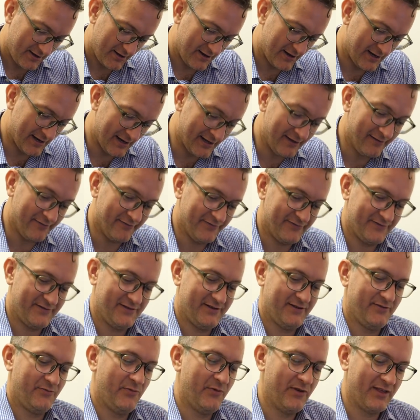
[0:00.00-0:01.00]

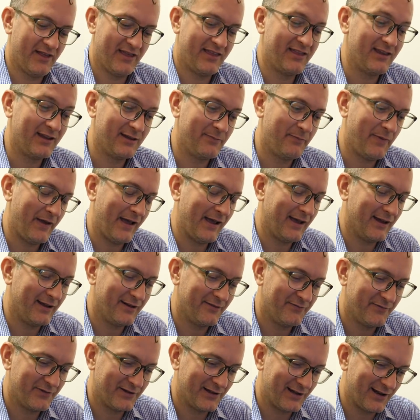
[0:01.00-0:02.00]
lived with a
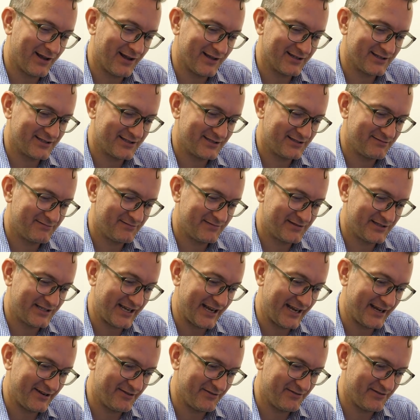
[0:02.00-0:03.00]
ThinkPad for the last
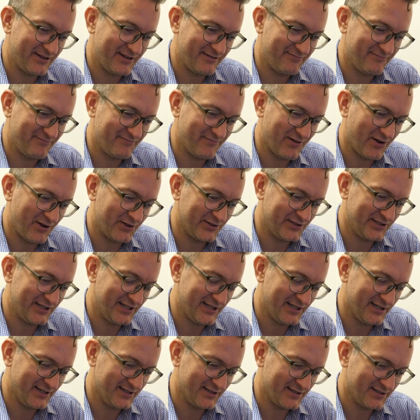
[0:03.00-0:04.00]
10 odd
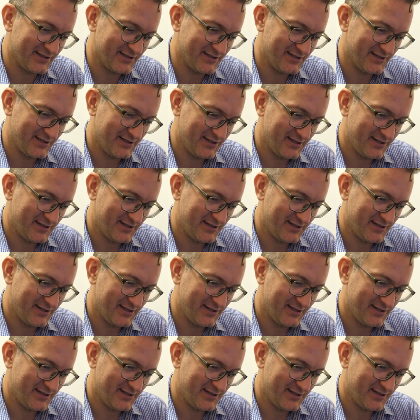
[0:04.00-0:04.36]
years.